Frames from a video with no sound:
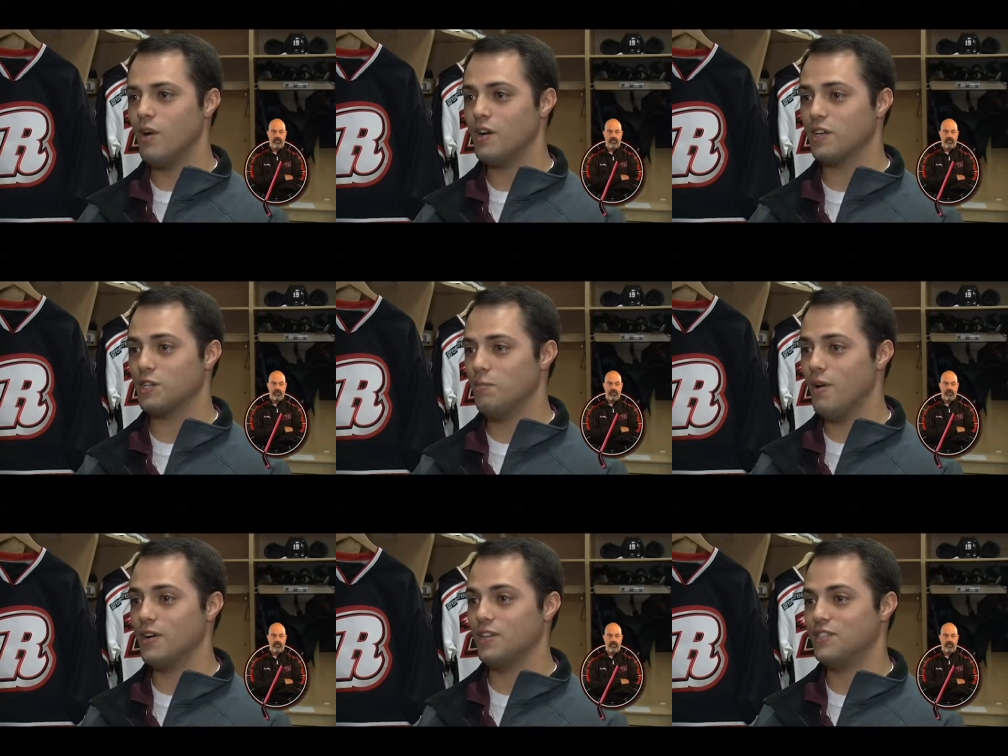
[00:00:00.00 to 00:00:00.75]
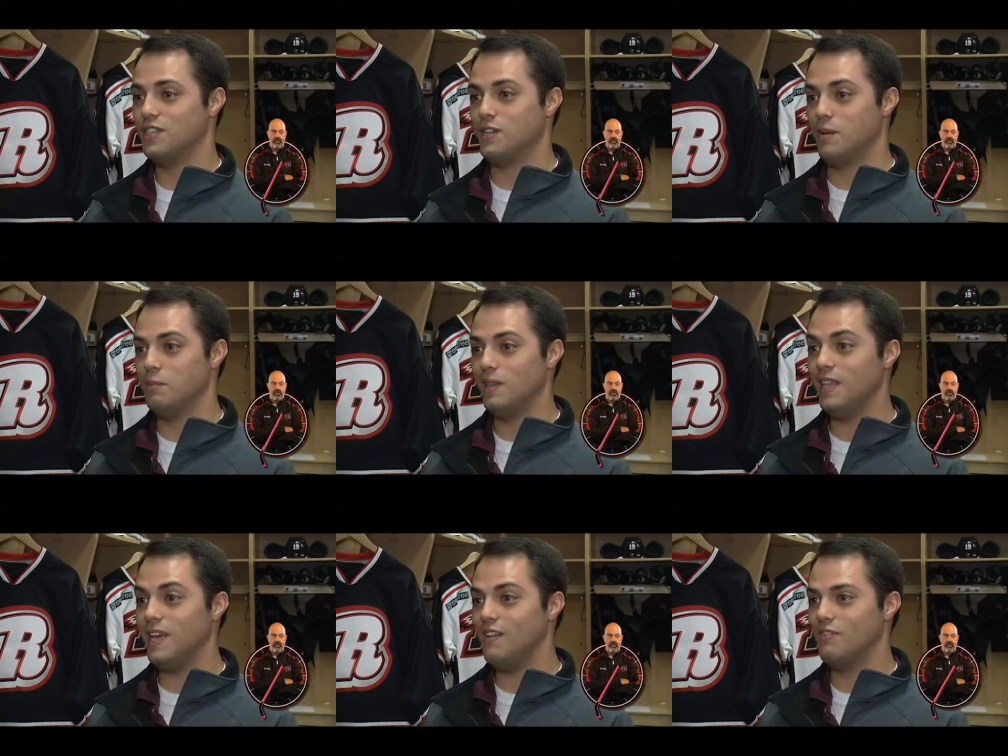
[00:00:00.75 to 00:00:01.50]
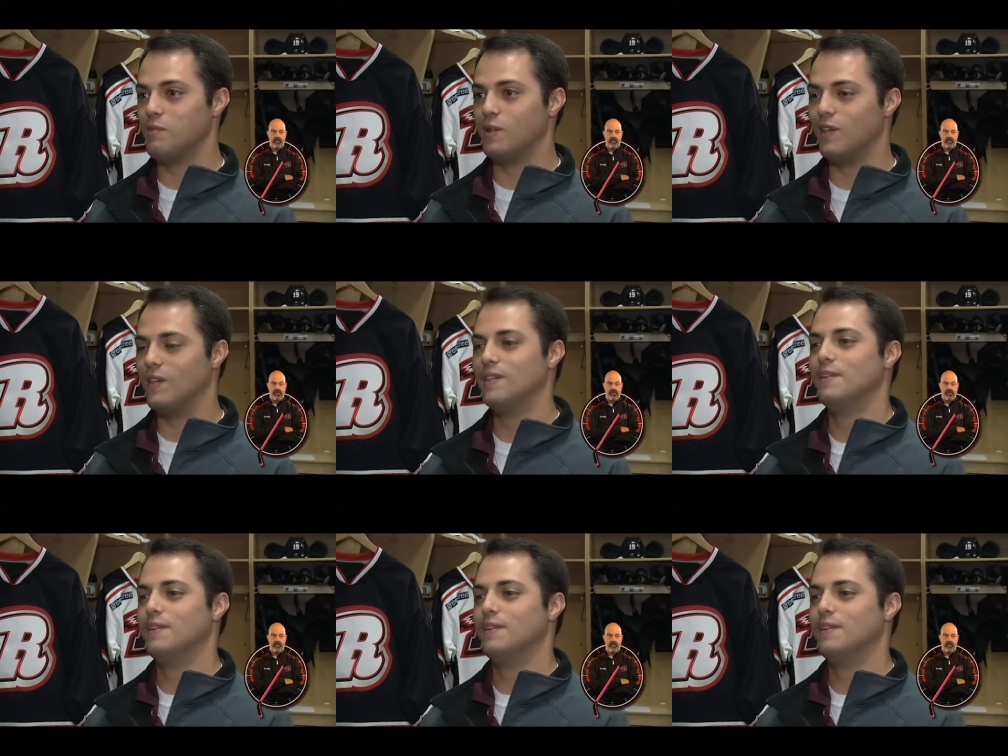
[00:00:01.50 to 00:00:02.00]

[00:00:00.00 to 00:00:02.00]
Marcus, Marcus, it's unbelievable.